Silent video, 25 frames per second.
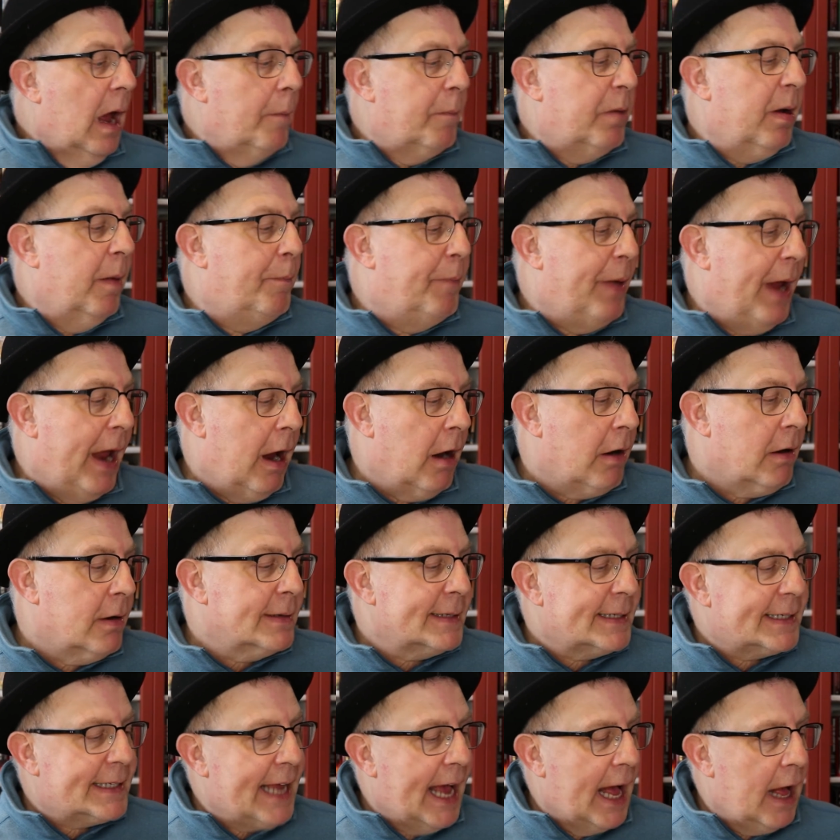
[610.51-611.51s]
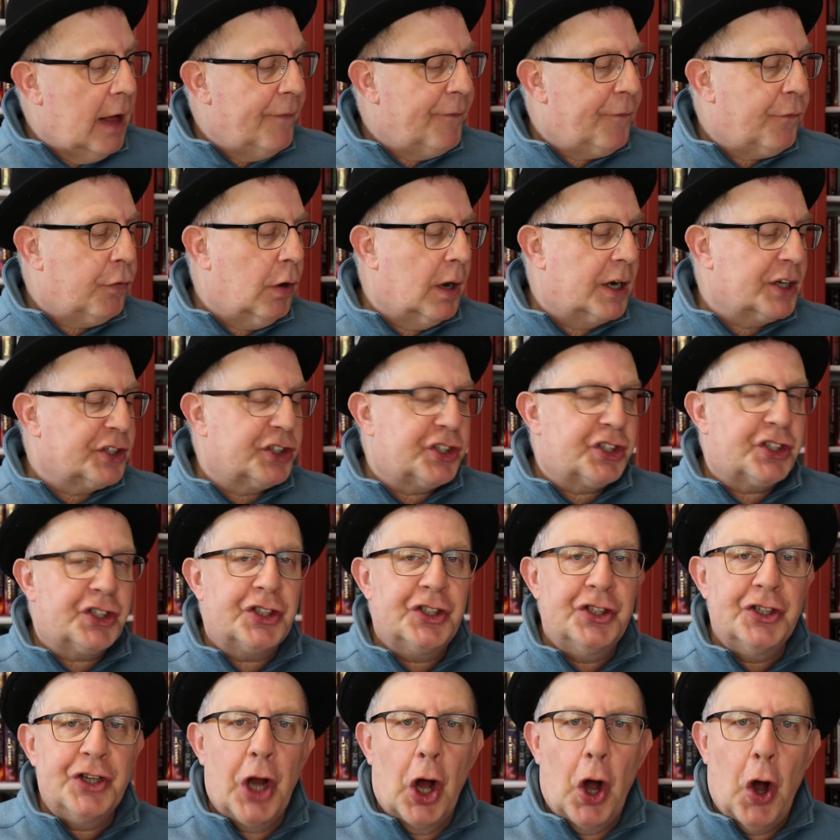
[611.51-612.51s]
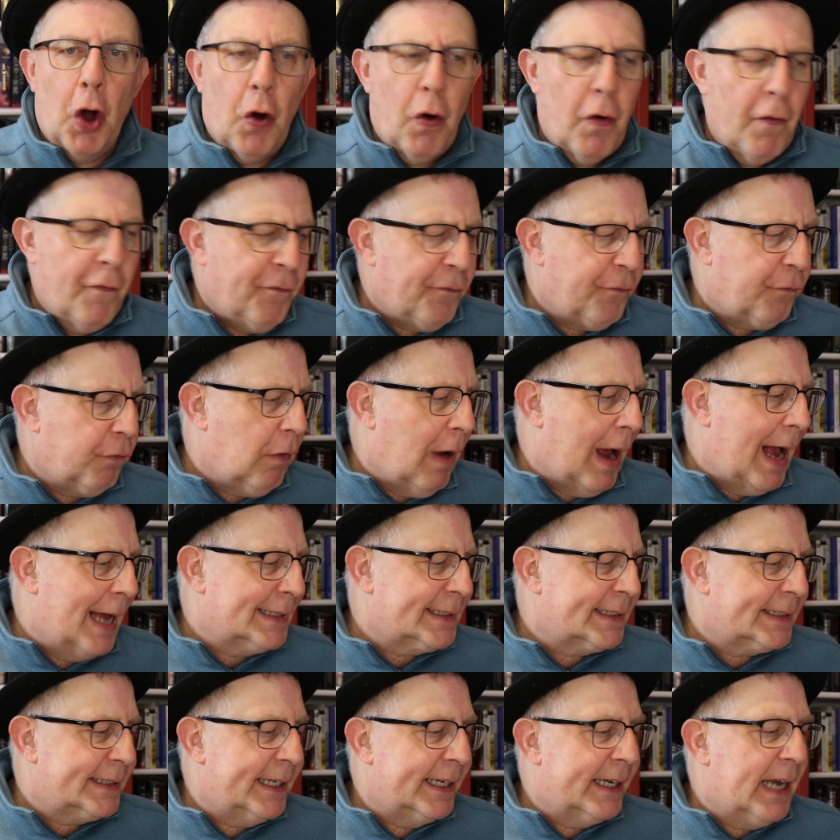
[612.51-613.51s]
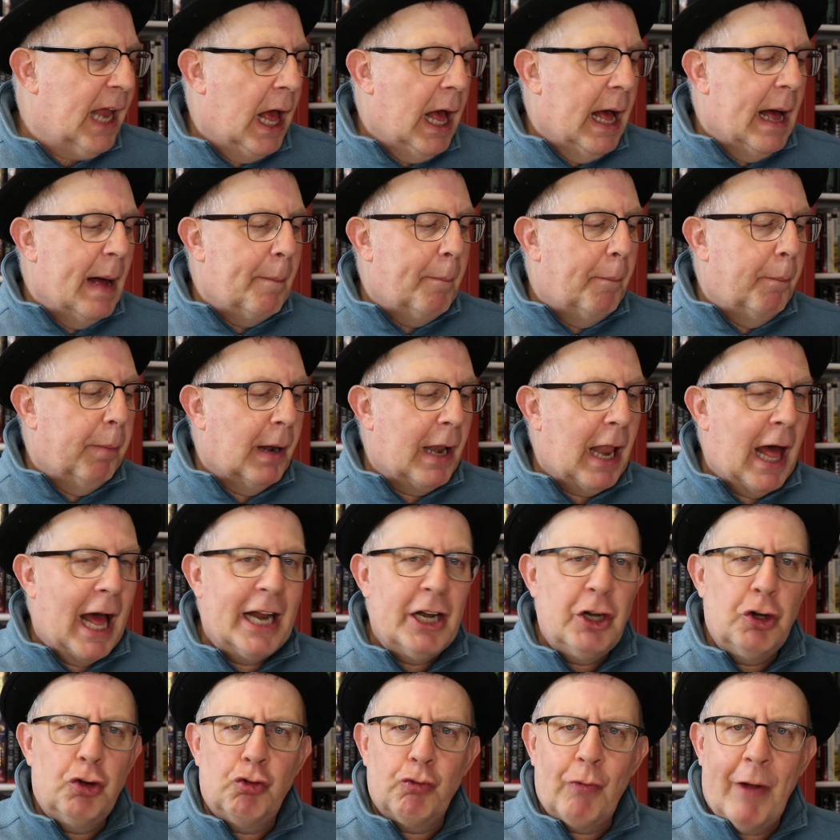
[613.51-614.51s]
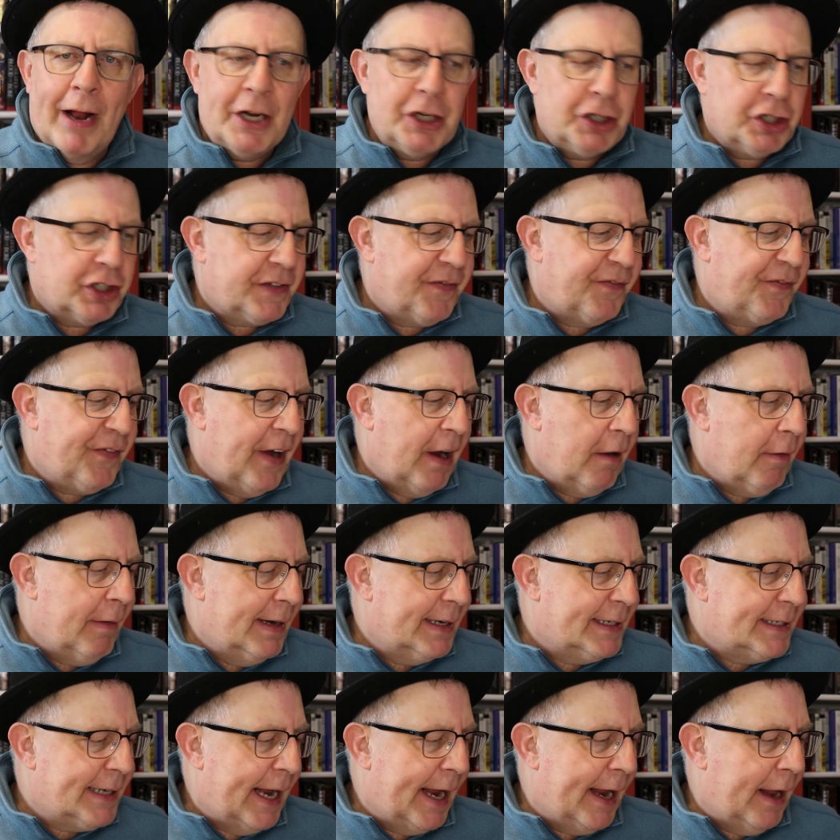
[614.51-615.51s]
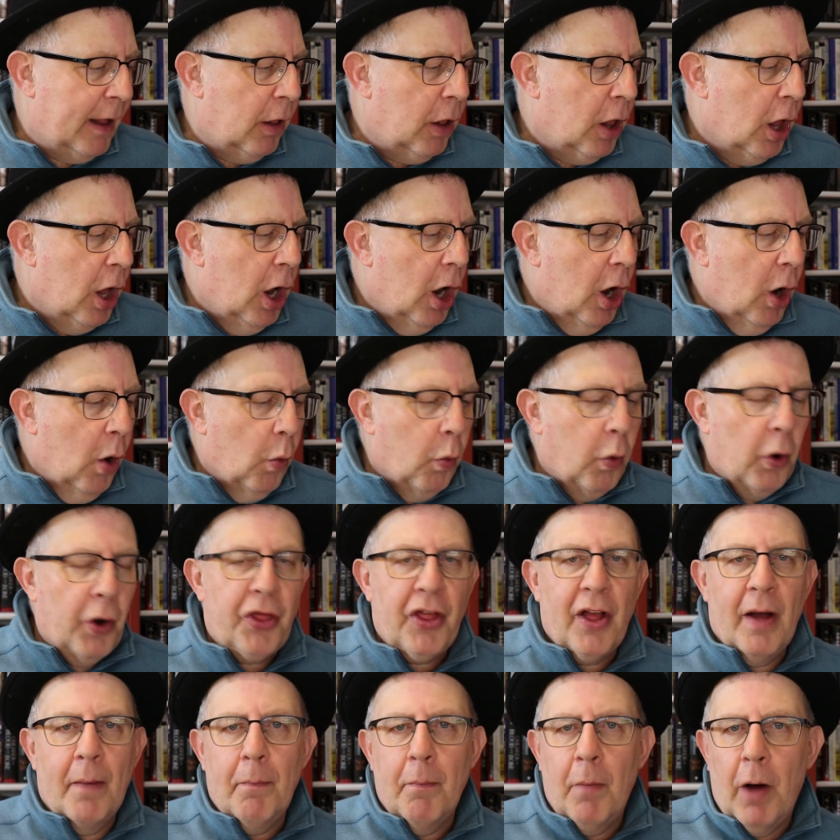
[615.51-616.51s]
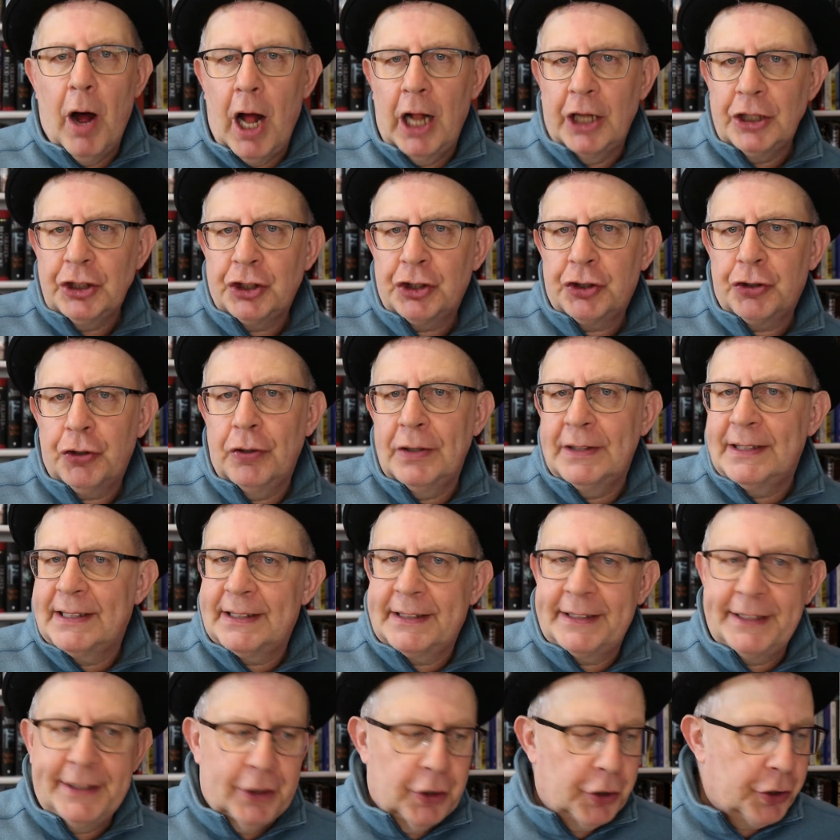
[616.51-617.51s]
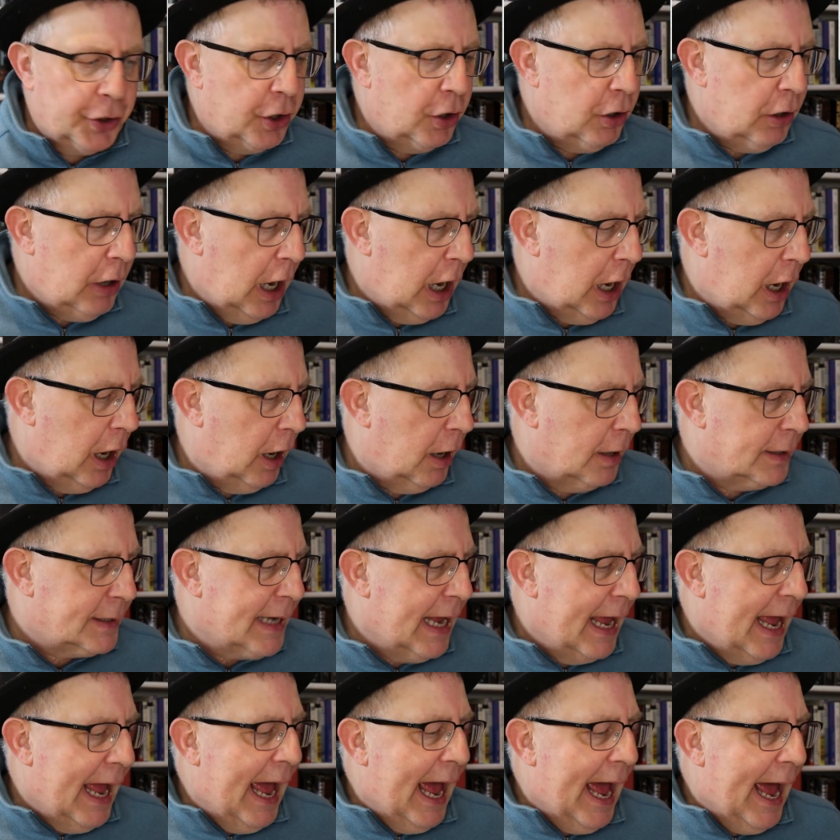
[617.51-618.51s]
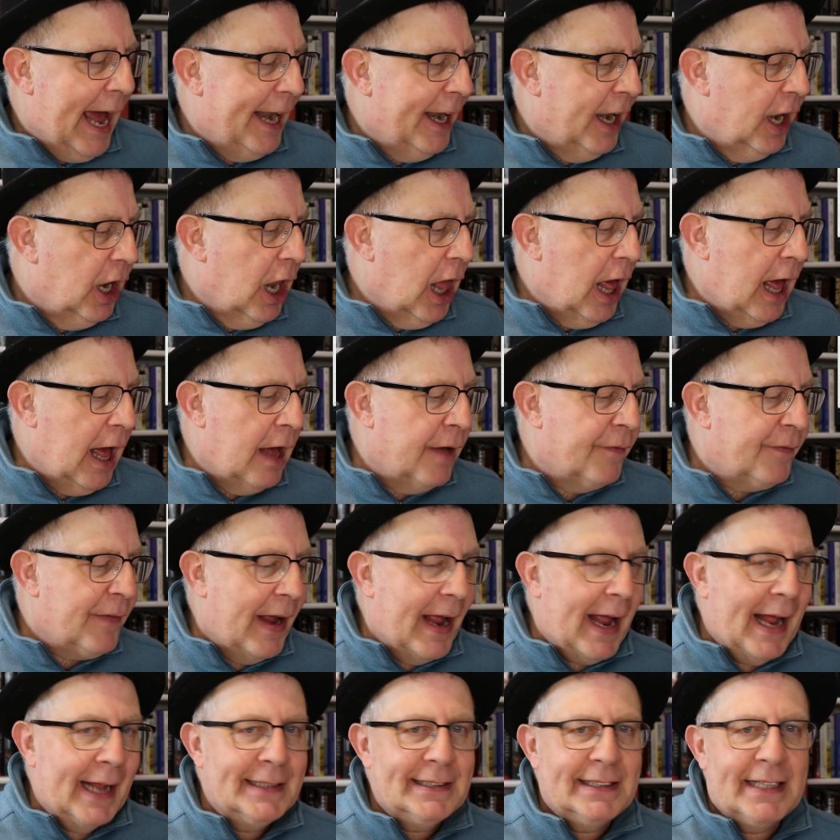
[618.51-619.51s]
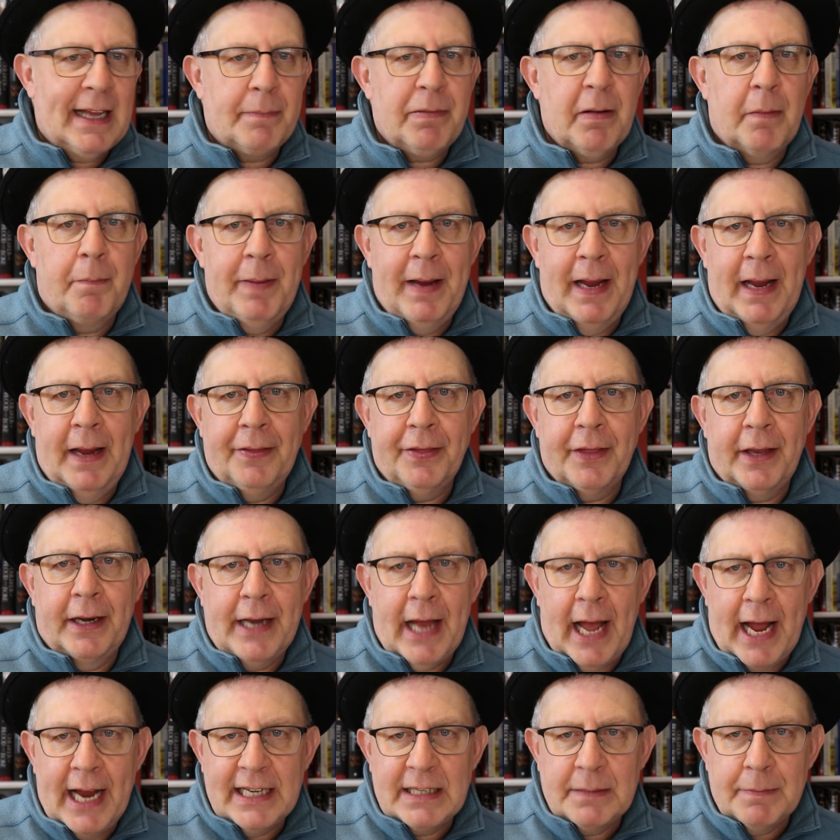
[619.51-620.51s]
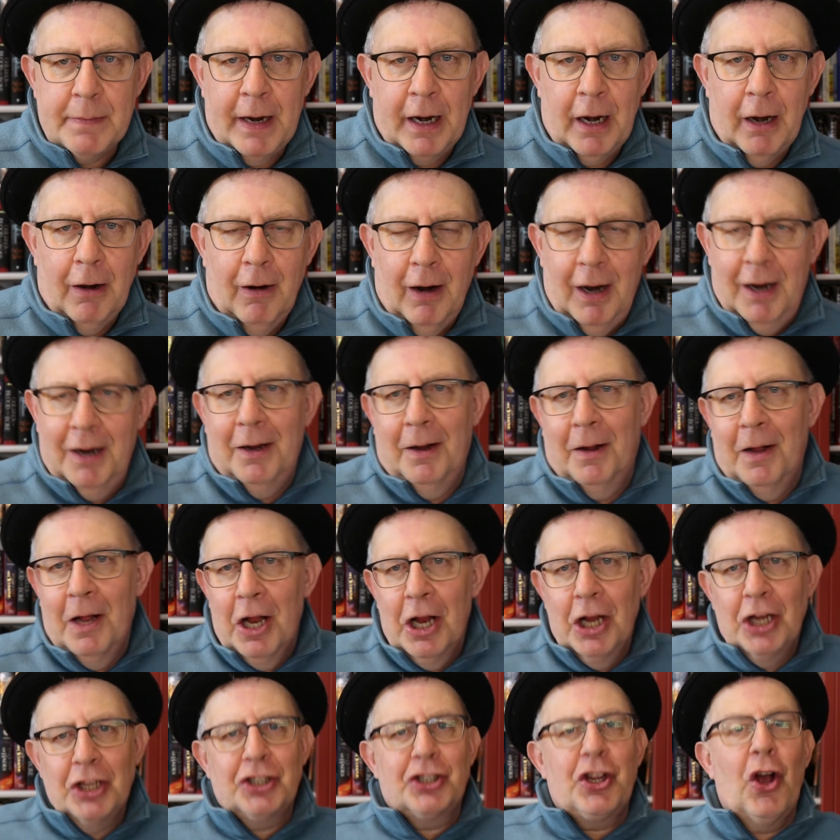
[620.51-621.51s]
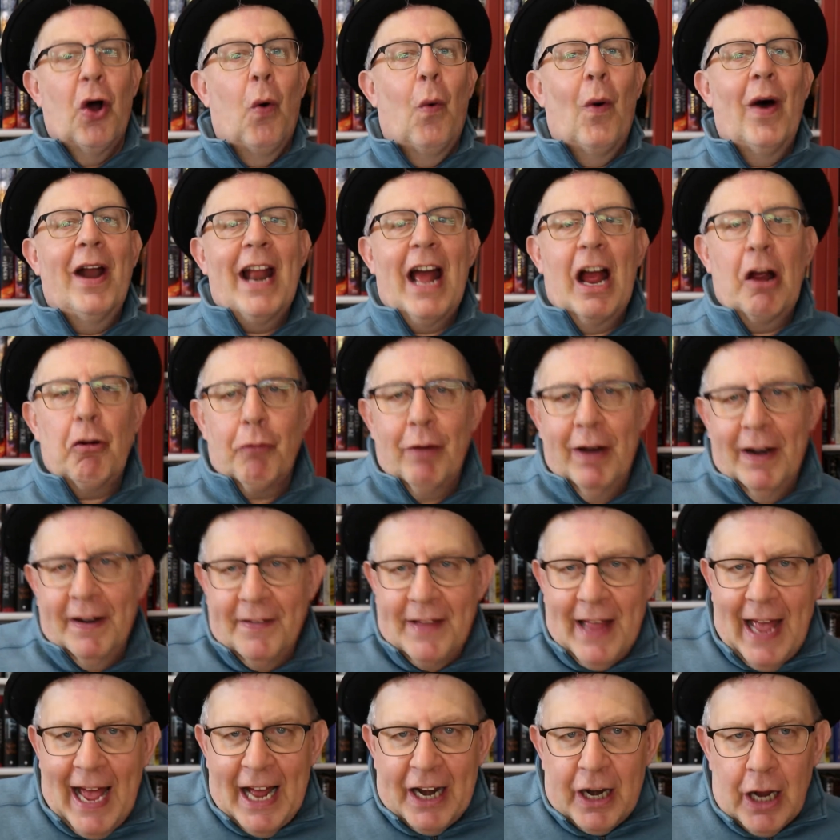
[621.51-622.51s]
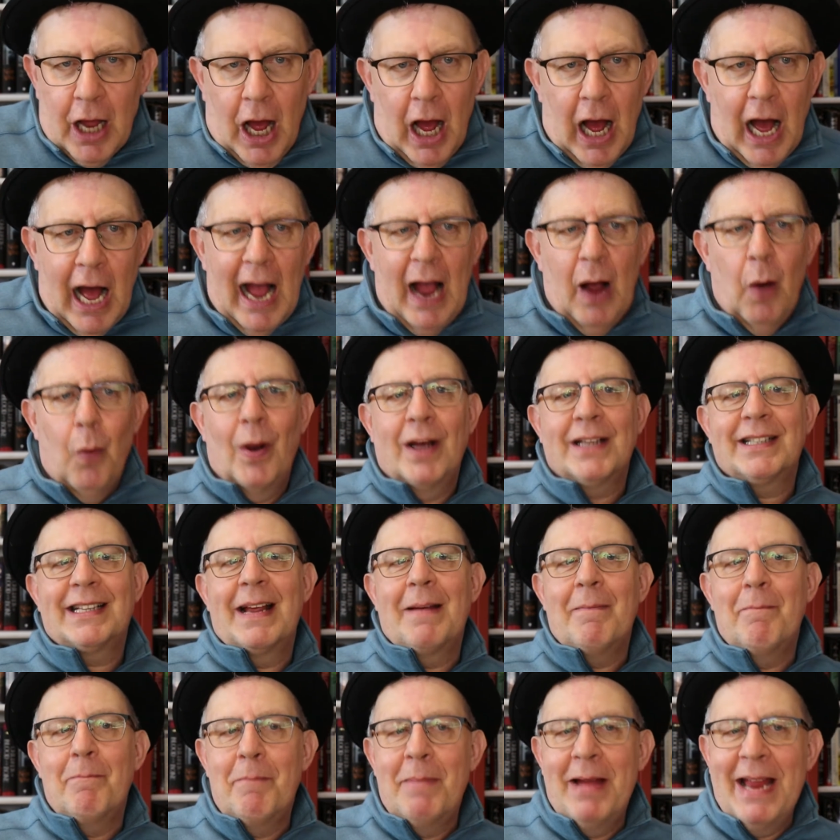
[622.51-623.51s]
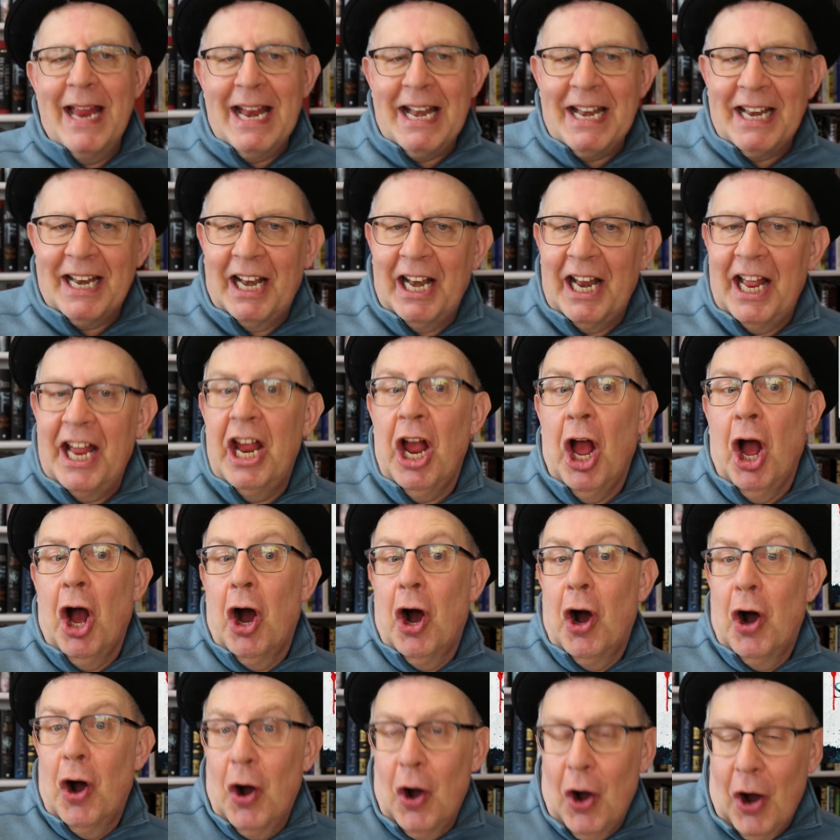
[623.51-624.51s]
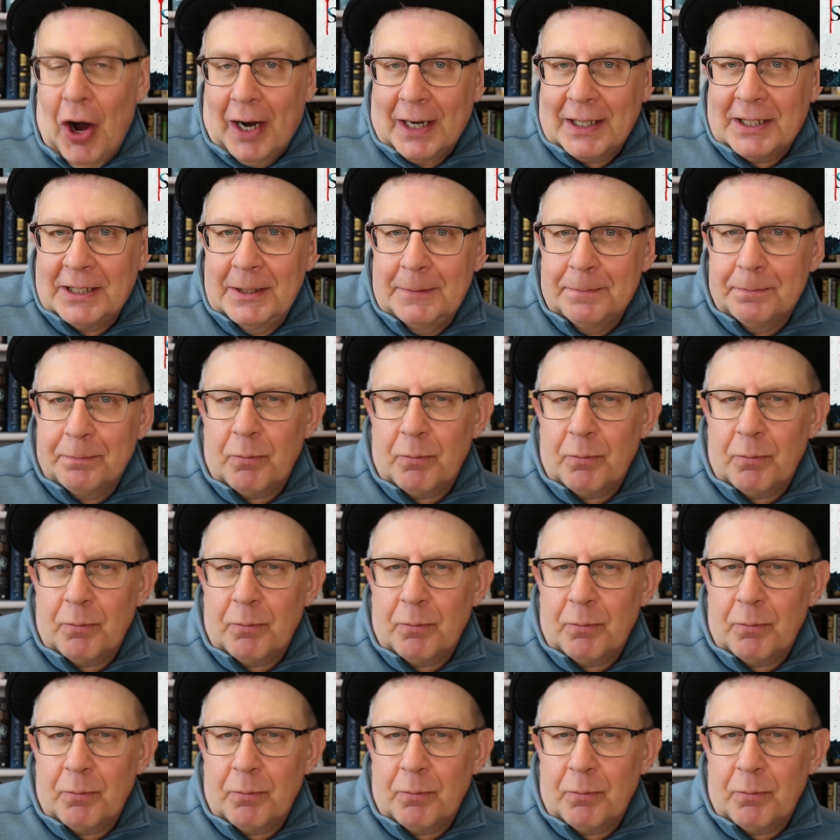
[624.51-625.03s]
prepare yourself for a snow-frosted, blood-drenched fairy tale where the monsters steal your heart and love ends up being the nightmare. So when I read that, I was immediately hooked.